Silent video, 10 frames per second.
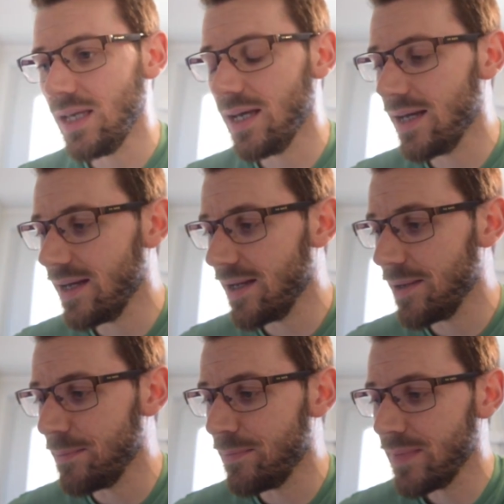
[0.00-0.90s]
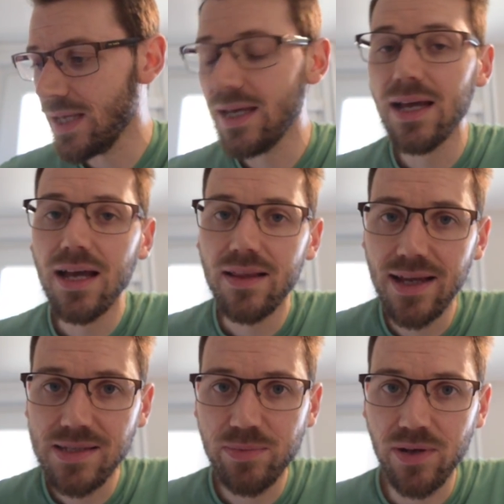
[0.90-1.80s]
Um,
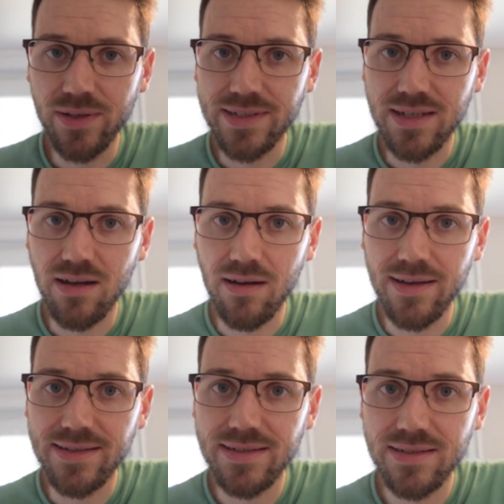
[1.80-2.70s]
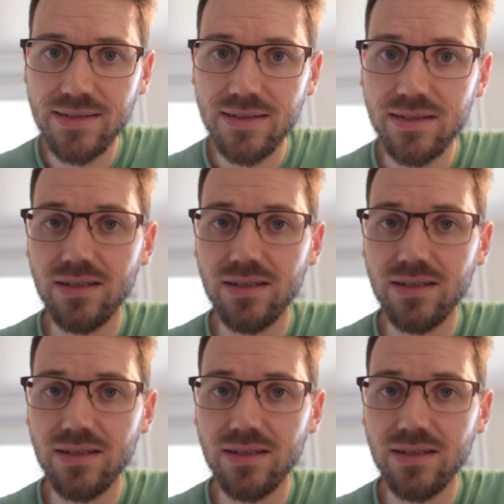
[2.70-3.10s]
let's be honest guys,